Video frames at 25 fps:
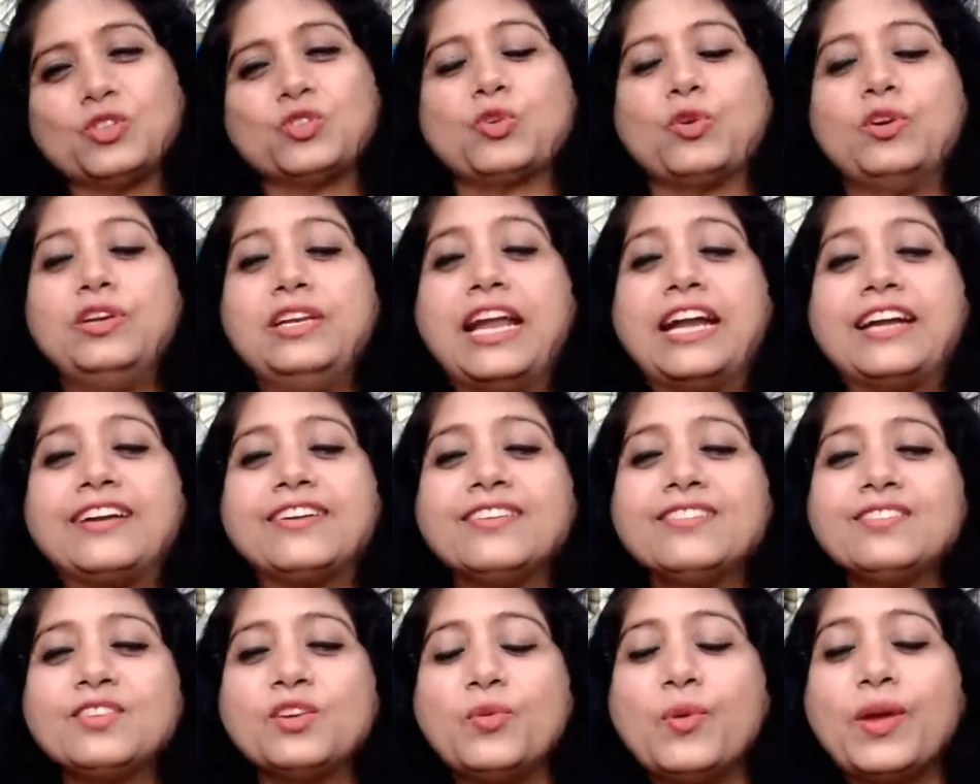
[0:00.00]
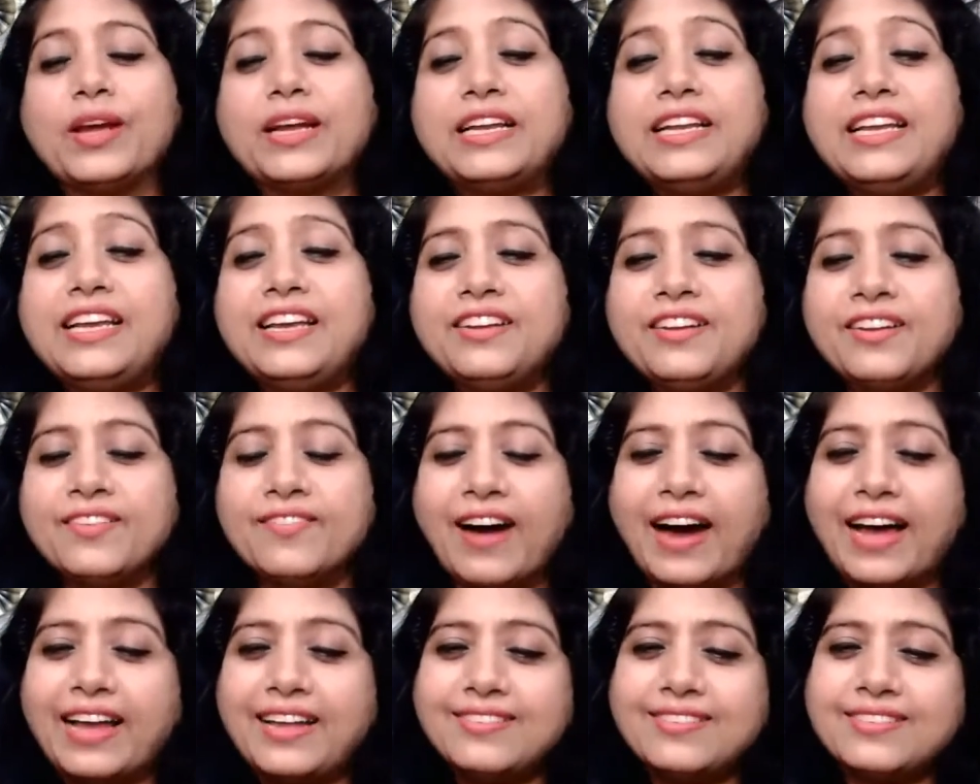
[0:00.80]
So let us quickly
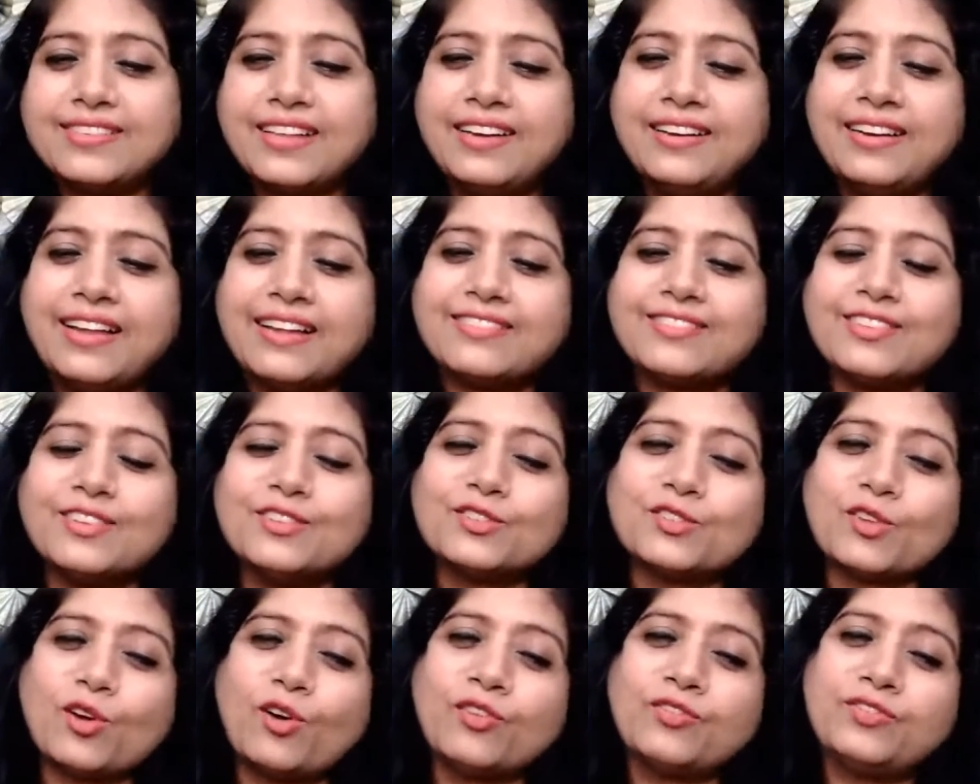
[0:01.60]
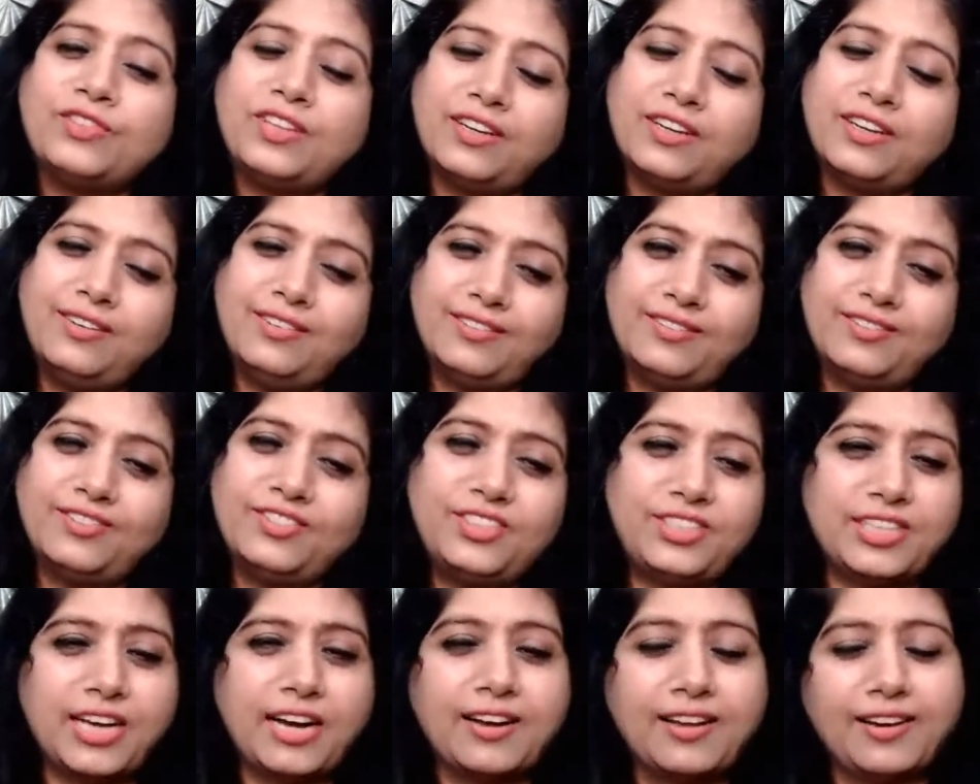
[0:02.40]
revise the lessons of the
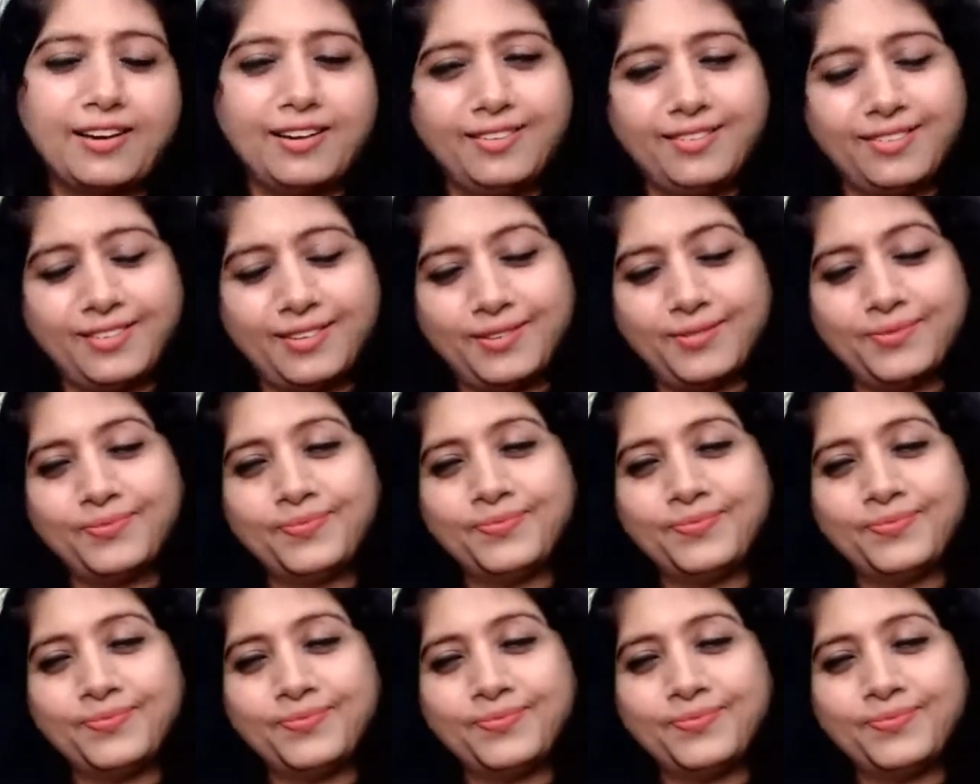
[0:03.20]
chakras.